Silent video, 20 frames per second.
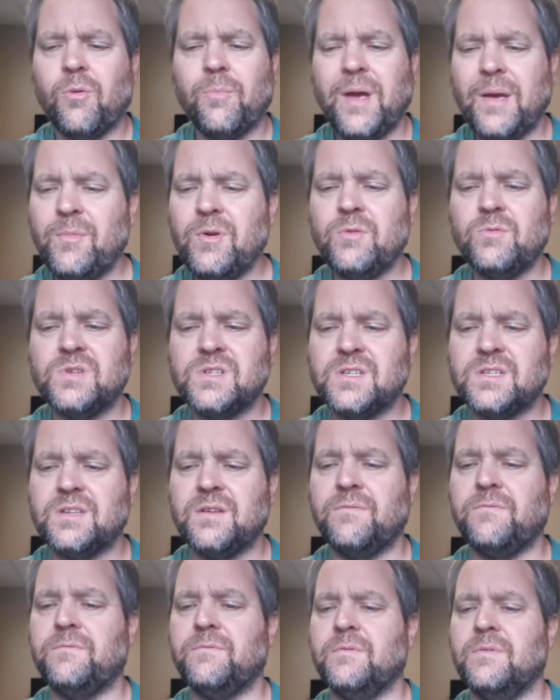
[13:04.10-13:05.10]
maybe it was as
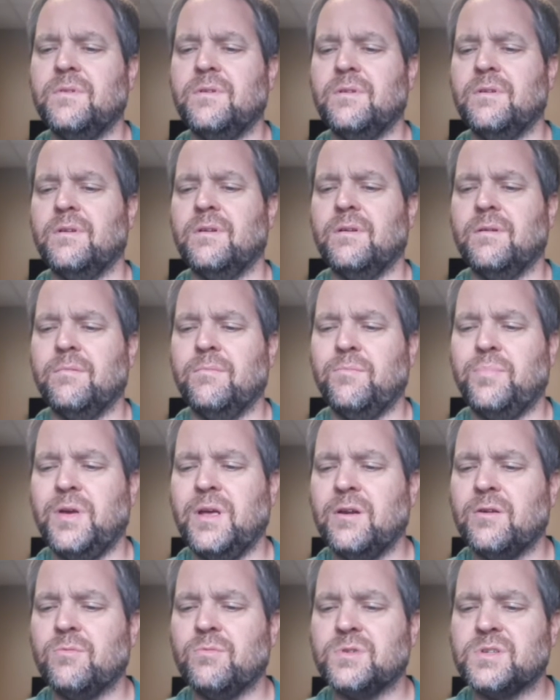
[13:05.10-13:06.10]
if
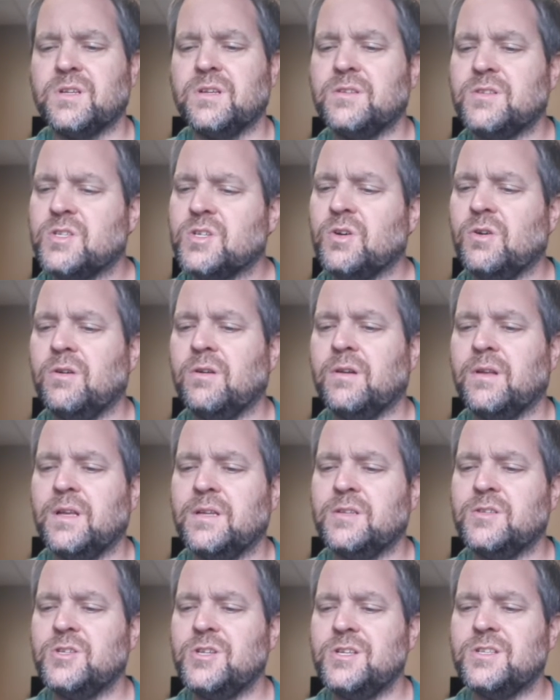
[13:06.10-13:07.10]
Peter was concerned
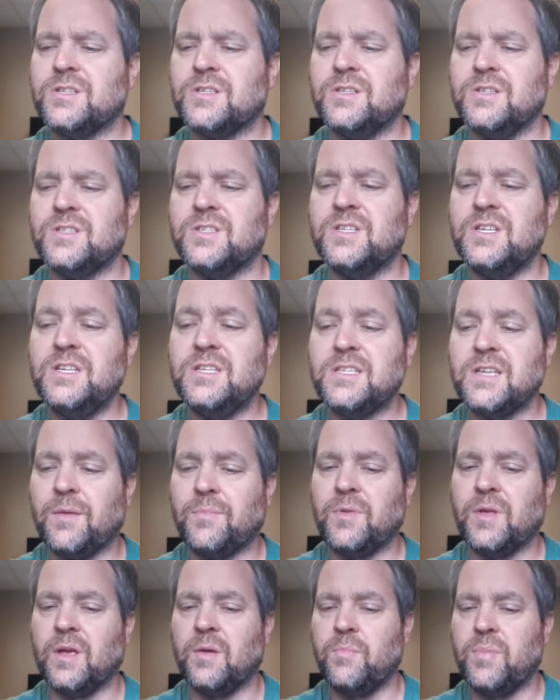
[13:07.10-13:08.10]
that Jesus could see
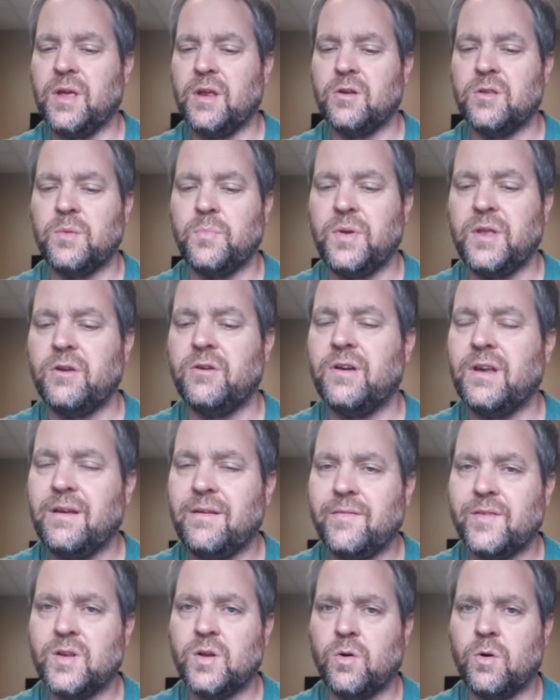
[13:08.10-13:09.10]
something in Peter that Peter didn't
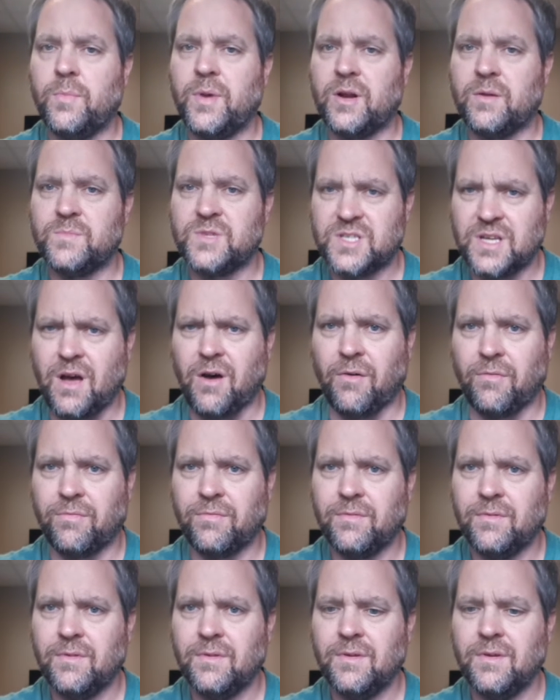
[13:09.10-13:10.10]
even know about himself.
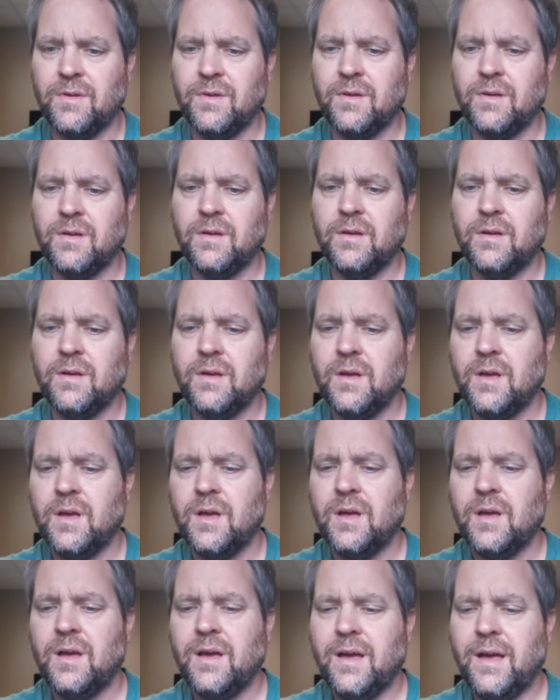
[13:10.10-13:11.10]

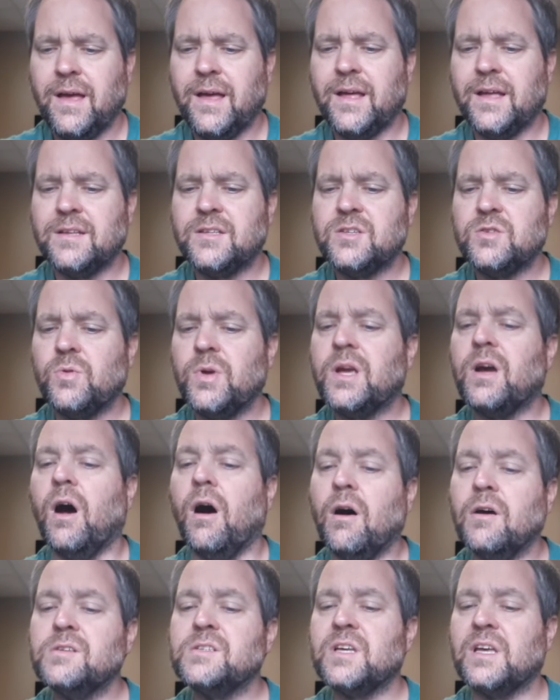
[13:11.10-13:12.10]
And so he
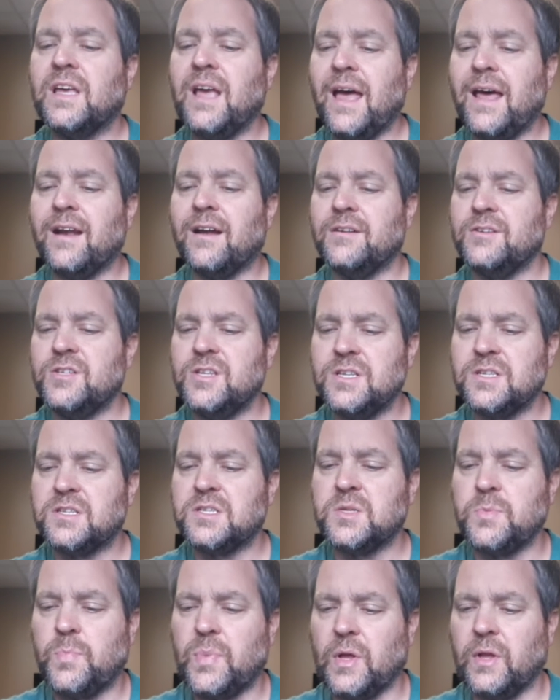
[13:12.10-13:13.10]
calls again on
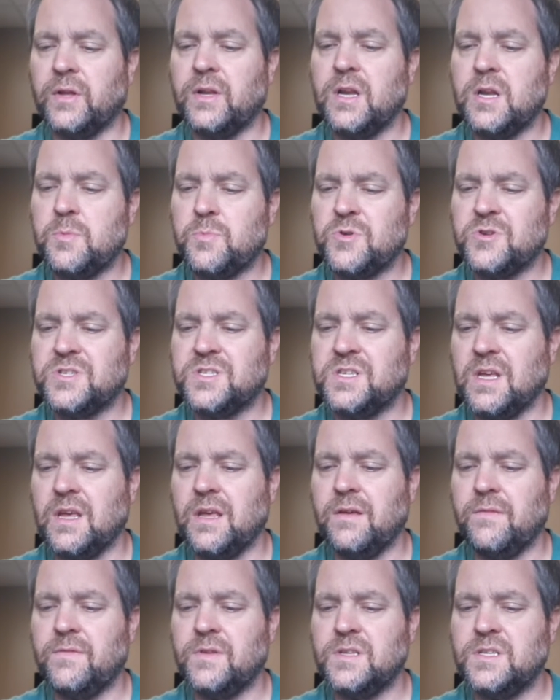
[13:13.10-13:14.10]
Jesus' ability to
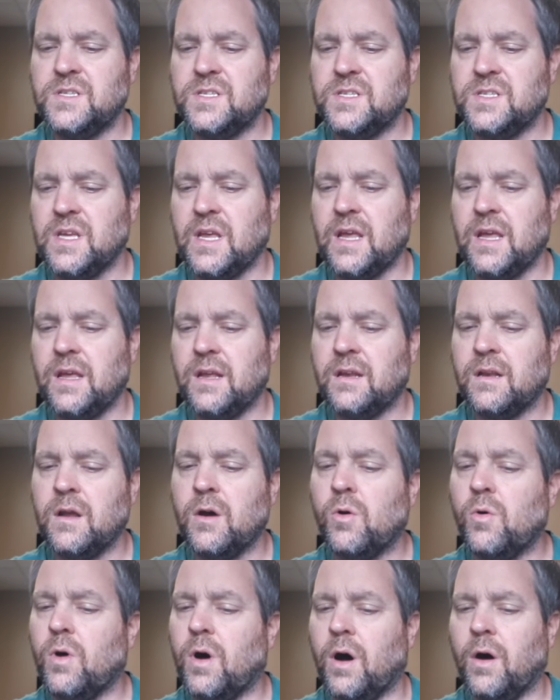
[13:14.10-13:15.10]
perceive and see and
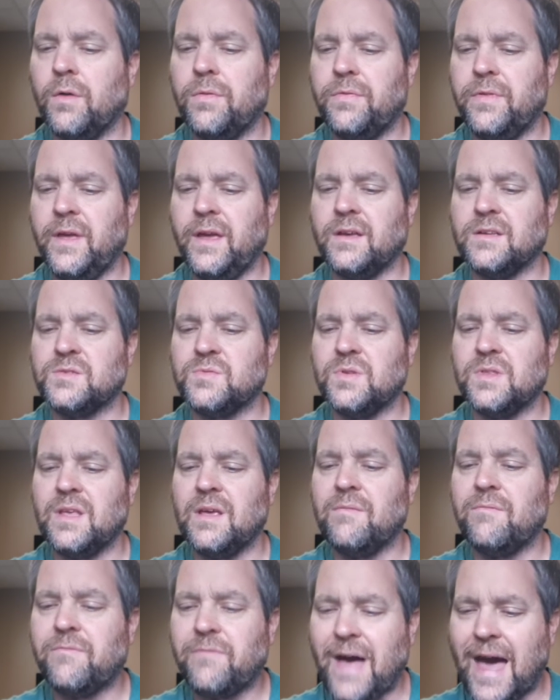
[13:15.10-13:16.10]
know all things, with the
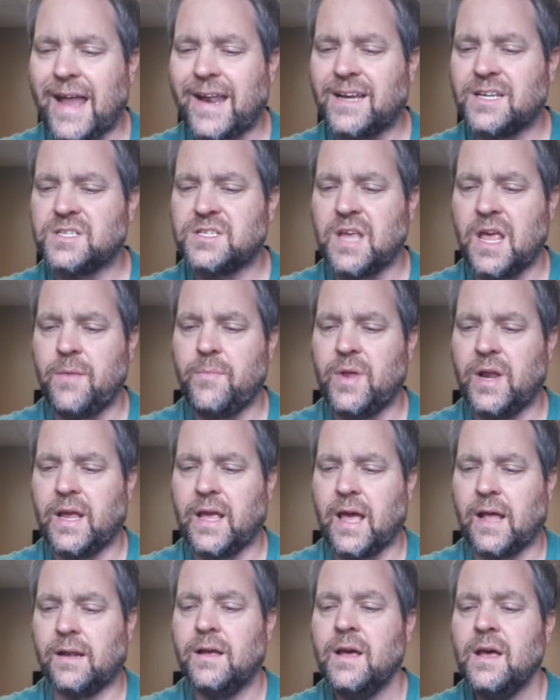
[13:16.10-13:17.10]
emphatic statement
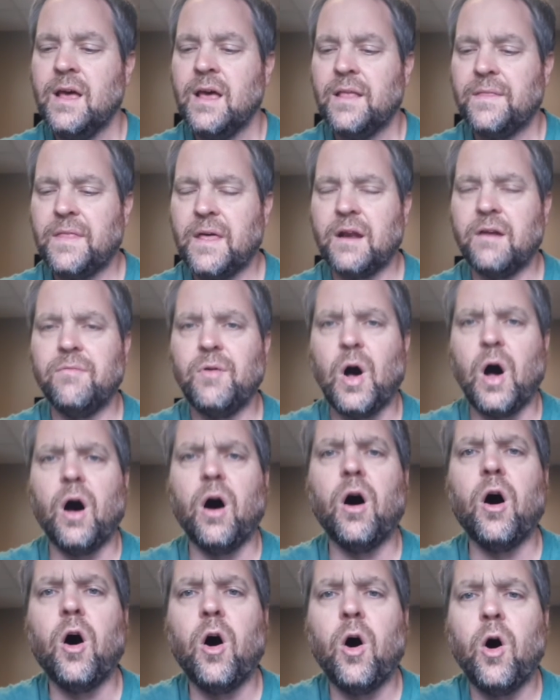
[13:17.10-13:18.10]
again that of
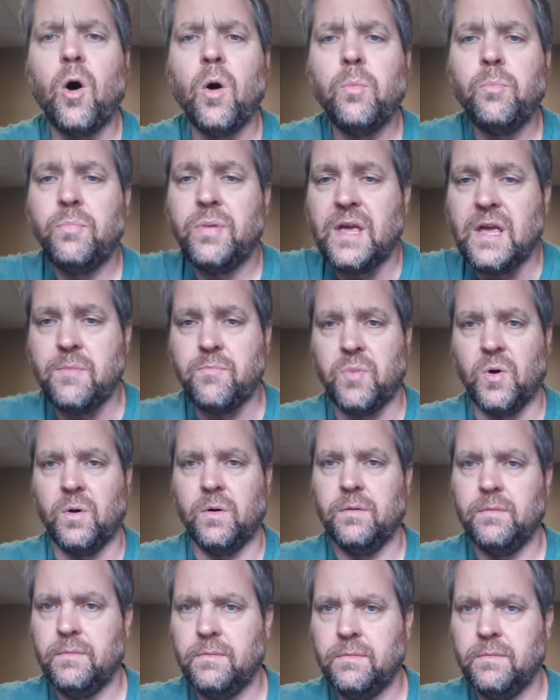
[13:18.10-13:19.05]
all people,